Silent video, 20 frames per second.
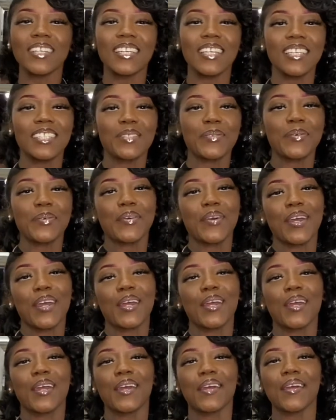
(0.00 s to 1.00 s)
this one right
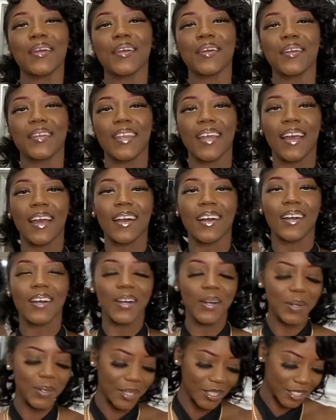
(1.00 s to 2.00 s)
here now.
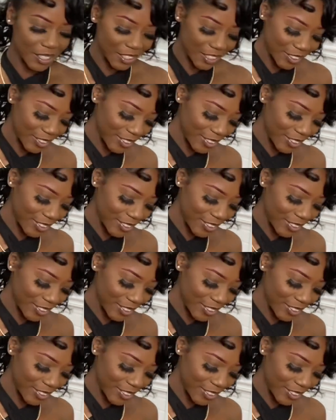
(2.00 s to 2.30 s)
Hold up.